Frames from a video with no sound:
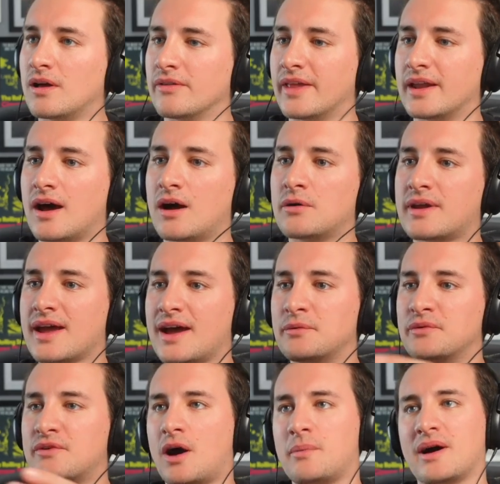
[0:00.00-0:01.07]
then. Okay,
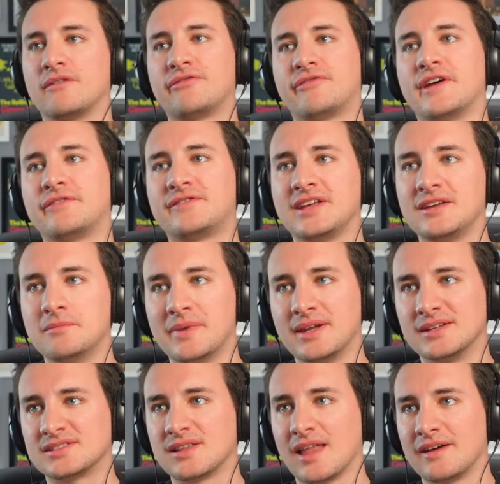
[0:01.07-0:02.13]
we've got about 15
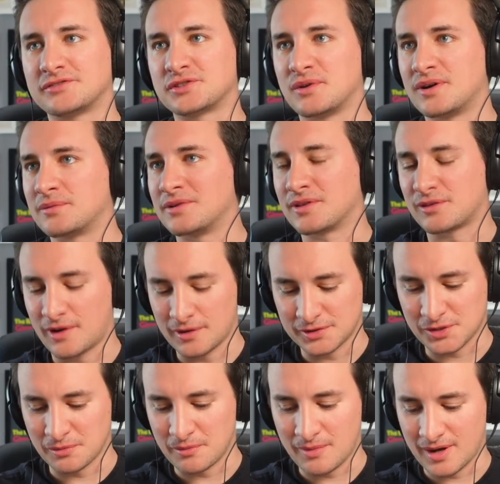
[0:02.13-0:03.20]
minutes left, so I'm going to throw
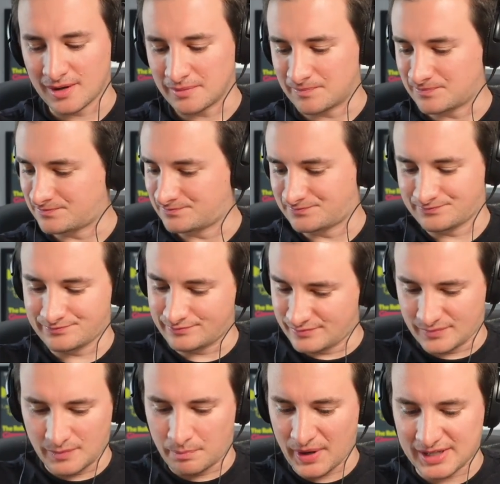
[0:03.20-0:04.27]
some of my
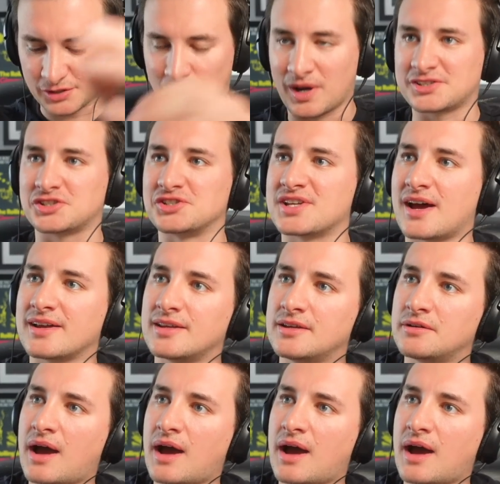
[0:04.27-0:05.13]
best questions at you.